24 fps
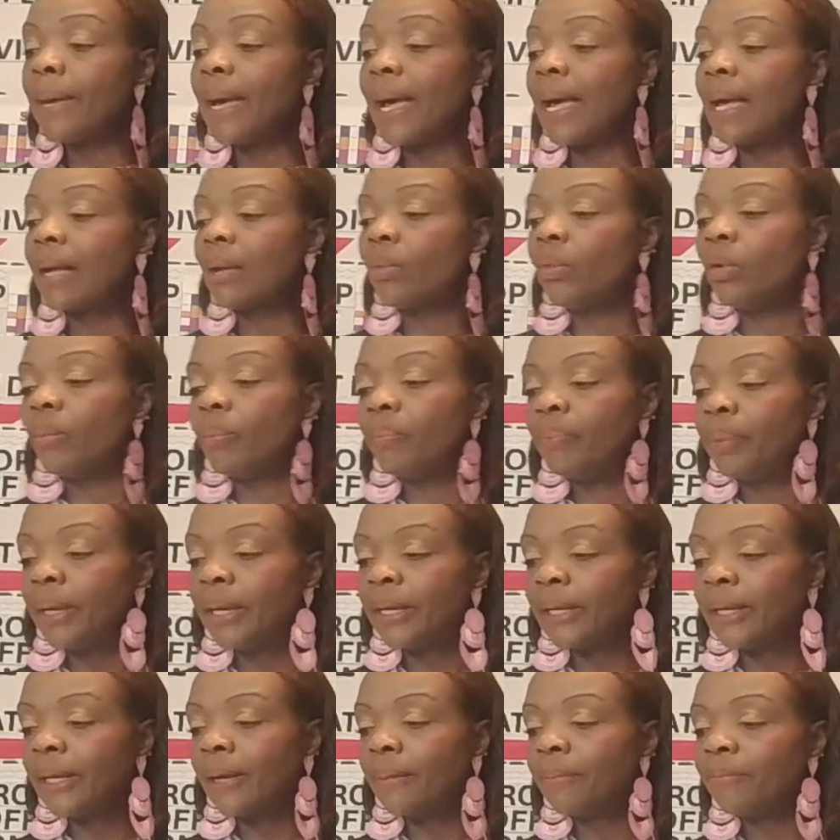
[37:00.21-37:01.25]
back, we'll
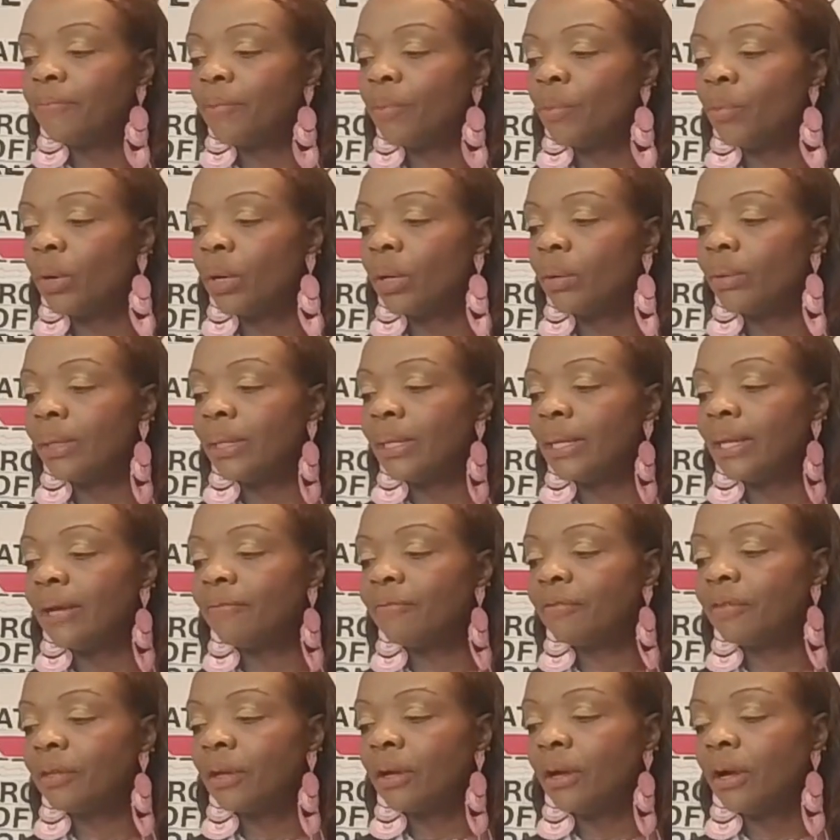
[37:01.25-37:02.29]
pick up from where we
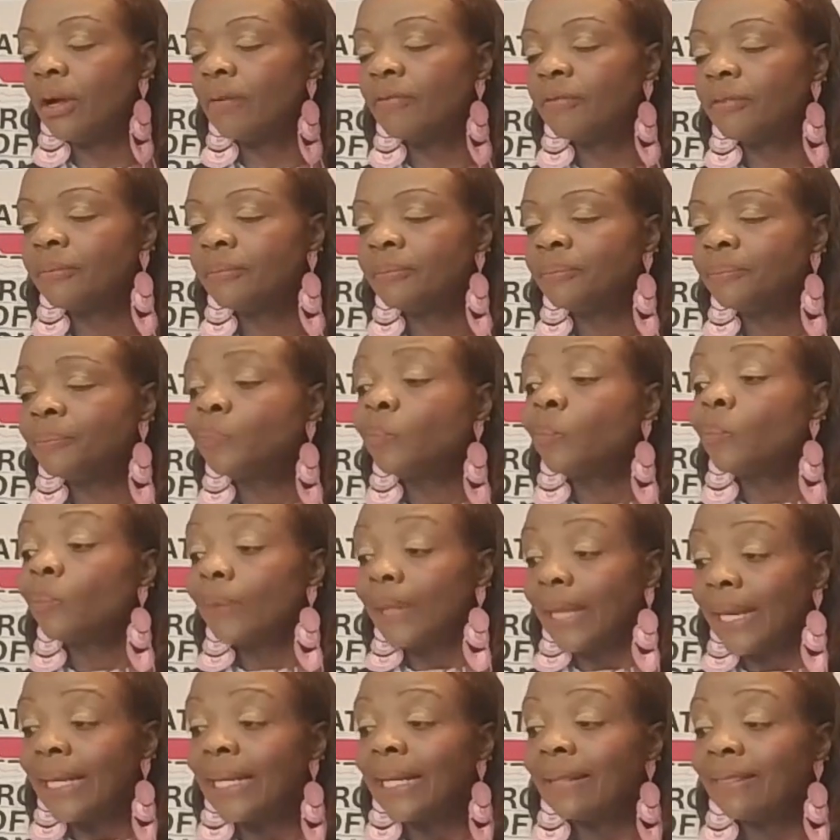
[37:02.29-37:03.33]
left off.
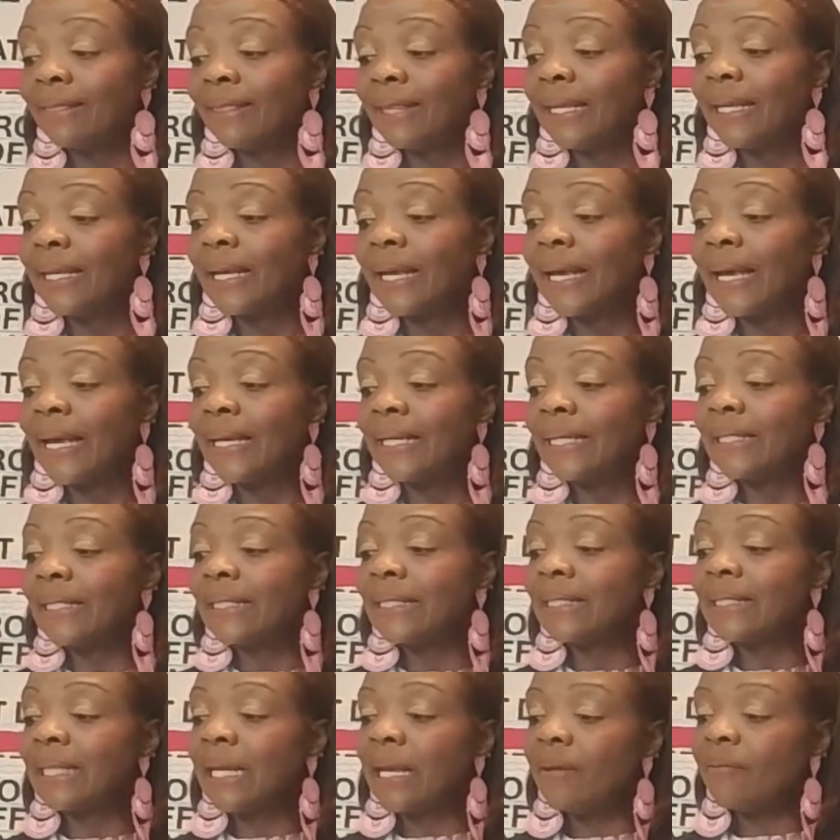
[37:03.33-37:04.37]
And I think I can
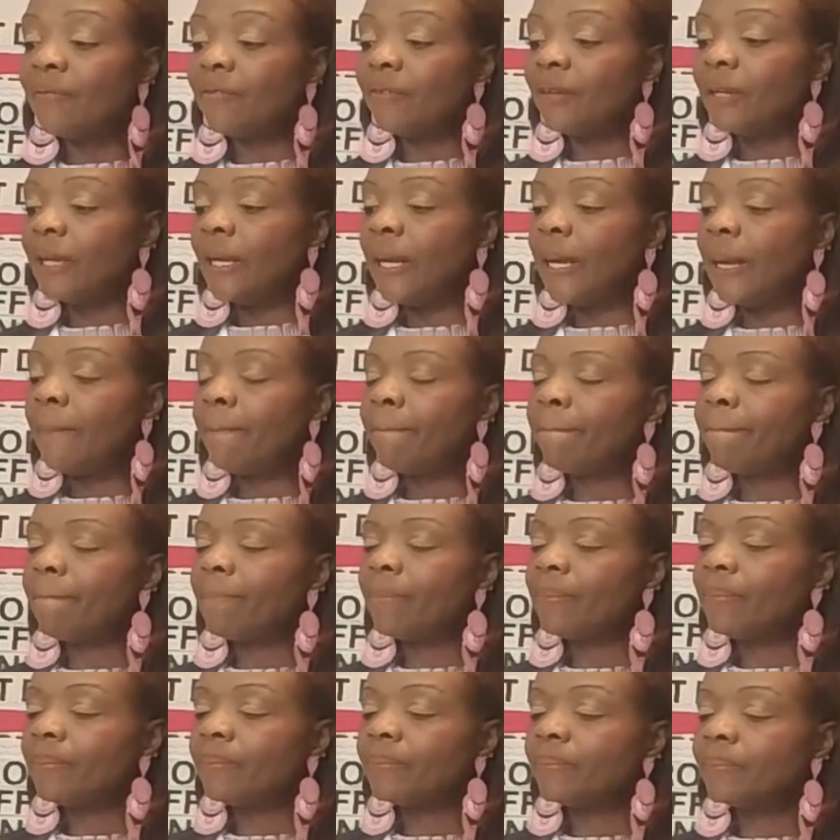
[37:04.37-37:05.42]
safely
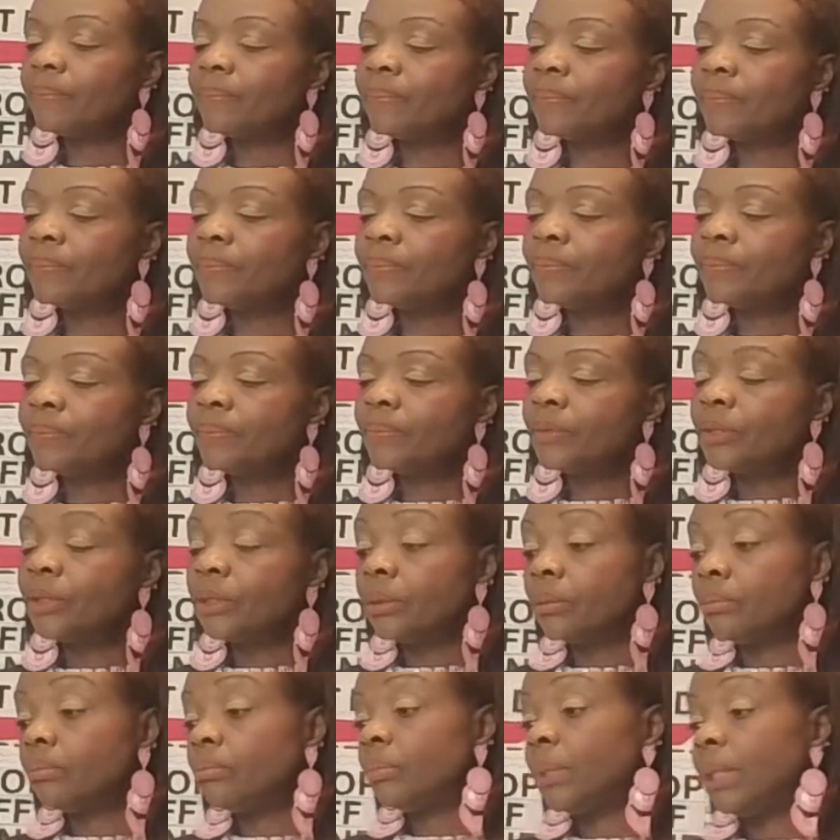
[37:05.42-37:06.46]

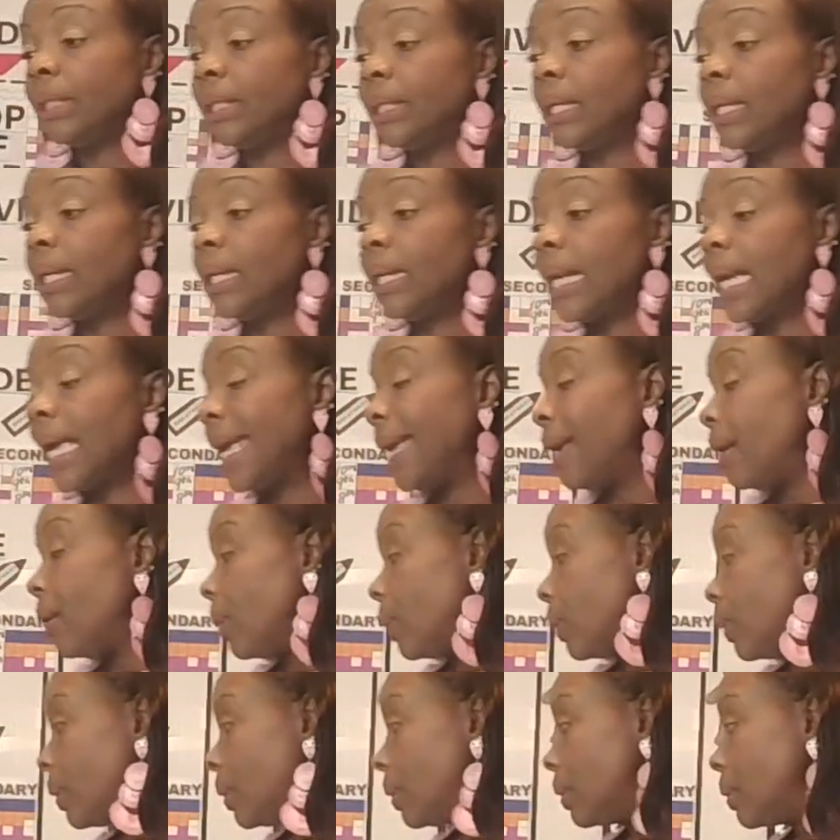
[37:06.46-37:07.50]
begin
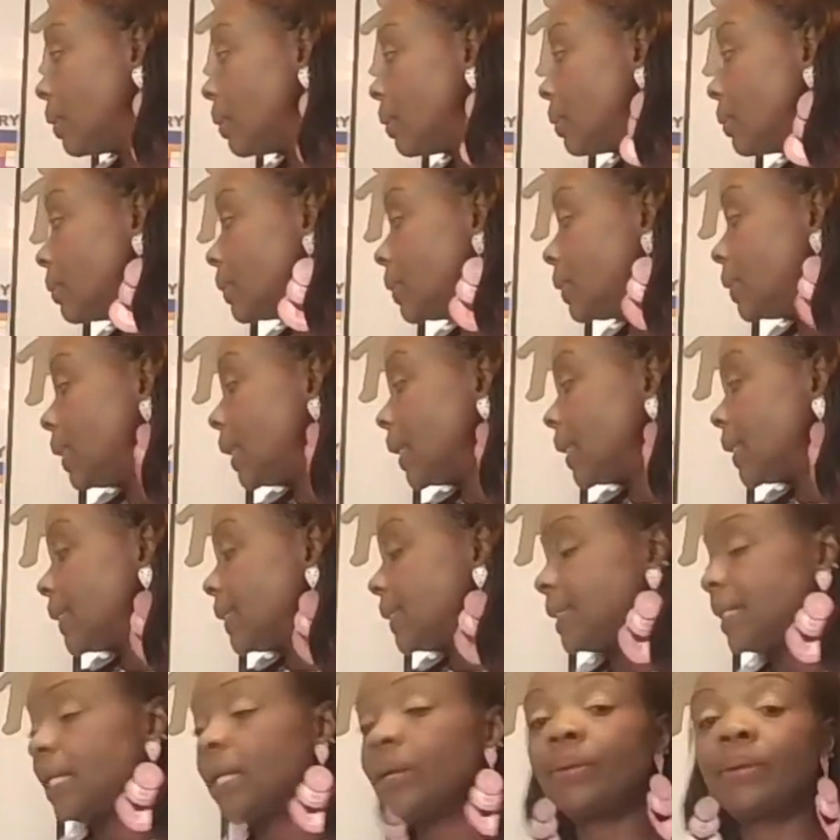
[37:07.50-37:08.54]
our
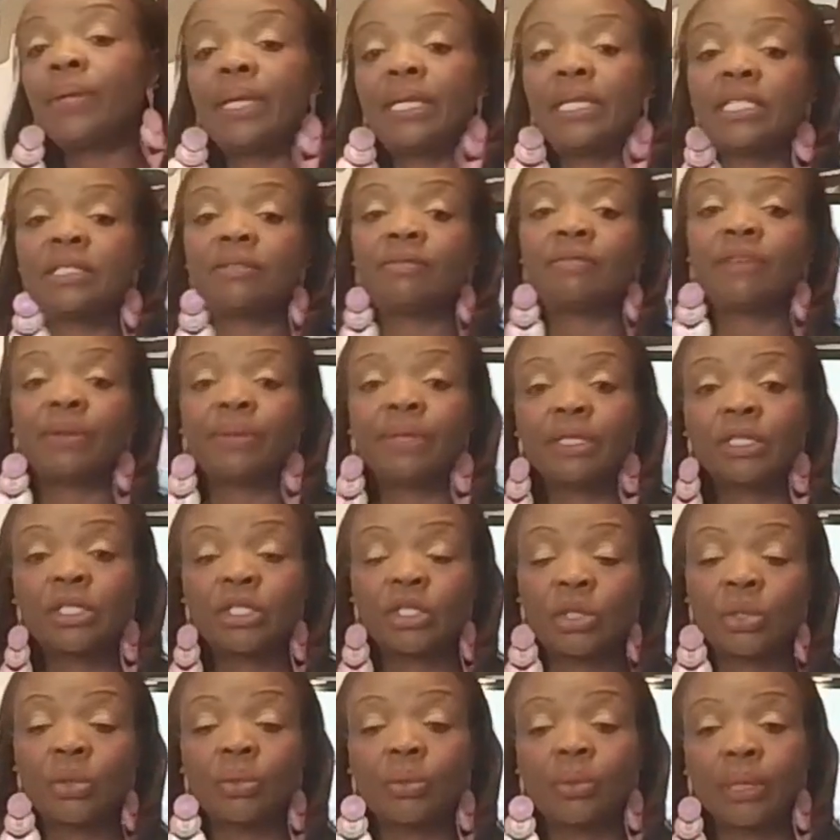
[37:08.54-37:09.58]
next series very
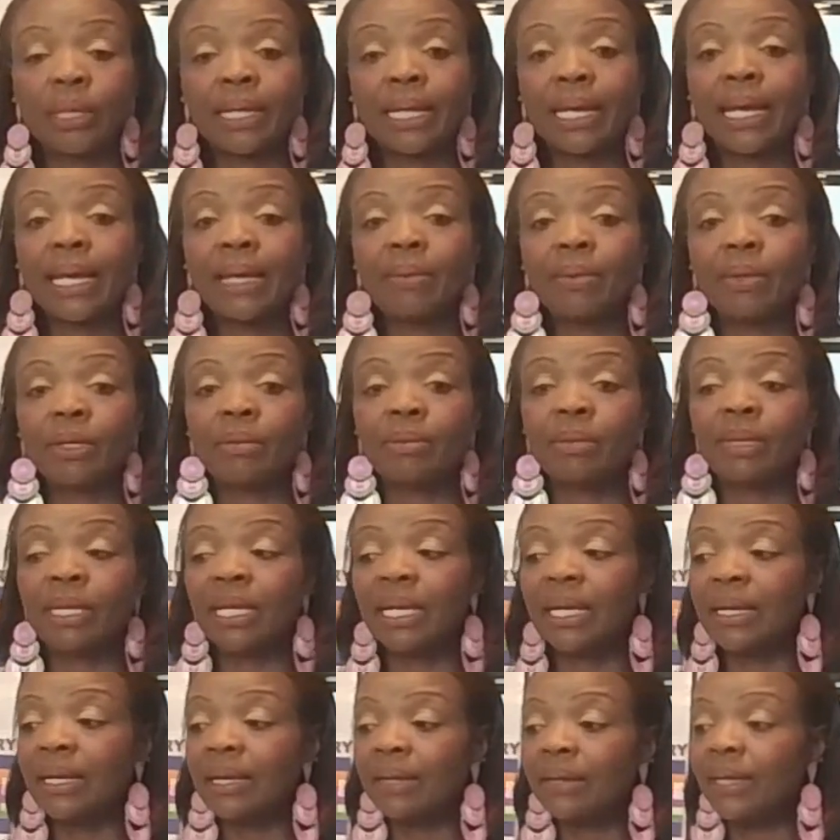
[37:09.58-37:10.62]
soon. Okay, we're going to
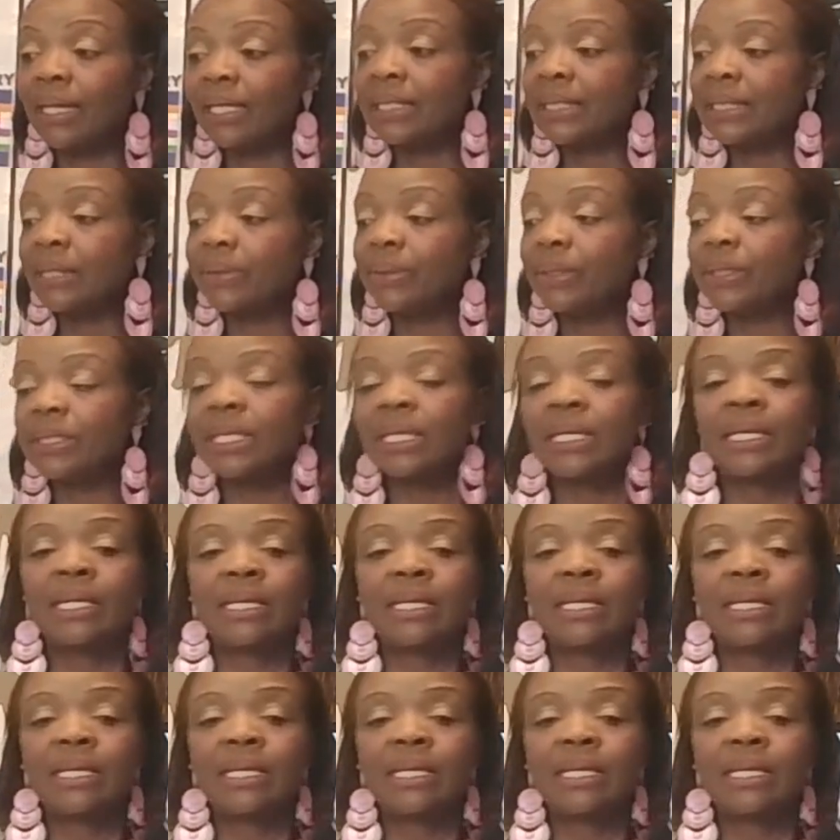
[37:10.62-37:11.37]
begin our next series.